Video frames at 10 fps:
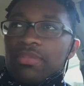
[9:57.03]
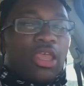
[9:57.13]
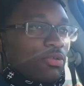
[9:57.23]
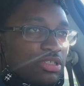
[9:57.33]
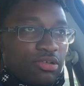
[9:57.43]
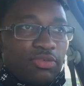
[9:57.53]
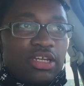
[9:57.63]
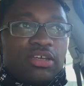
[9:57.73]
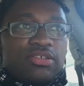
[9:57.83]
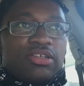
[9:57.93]
original
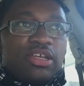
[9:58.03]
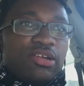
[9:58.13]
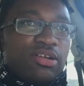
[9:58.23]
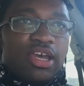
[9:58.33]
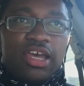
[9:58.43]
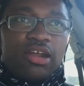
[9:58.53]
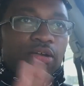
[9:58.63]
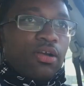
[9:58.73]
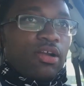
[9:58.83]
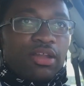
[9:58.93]
videos on the internet
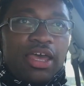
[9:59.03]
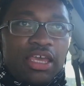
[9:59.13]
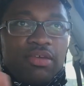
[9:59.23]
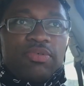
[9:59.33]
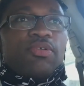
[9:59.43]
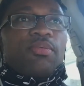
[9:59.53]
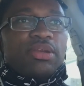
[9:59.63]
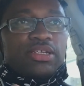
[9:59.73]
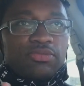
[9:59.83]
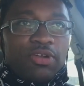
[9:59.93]
or like if you want
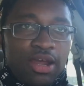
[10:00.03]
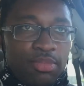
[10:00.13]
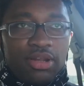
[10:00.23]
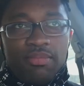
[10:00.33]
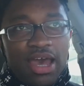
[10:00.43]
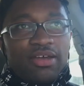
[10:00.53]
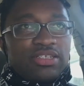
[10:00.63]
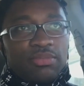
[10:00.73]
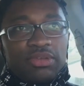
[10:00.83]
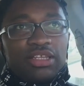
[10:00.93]
me to ramble about
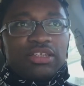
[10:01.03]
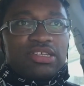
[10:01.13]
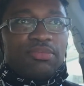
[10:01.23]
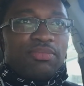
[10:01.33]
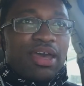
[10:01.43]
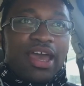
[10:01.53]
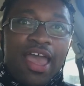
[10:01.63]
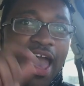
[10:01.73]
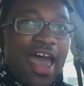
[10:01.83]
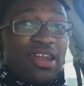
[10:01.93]
something that's coming back.
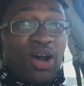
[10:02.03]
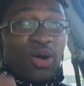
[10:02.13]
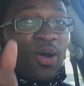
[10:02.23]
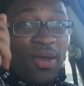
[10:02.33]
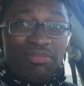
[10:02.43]
I know